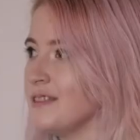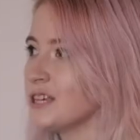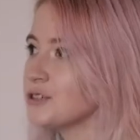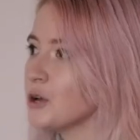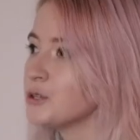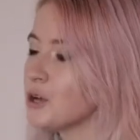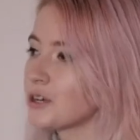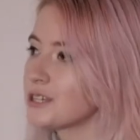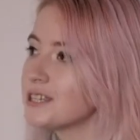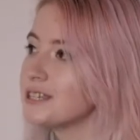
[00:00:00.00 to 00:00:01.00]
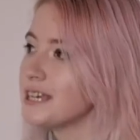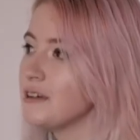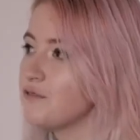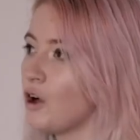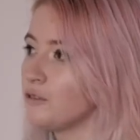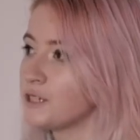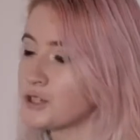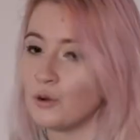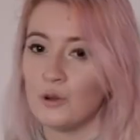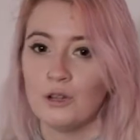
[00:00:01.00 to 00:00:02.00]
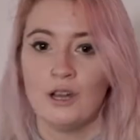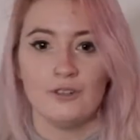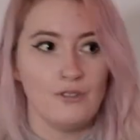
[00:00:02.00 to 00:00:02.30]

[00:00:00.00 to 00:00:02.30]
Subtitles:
There's no toxicity involved, it's all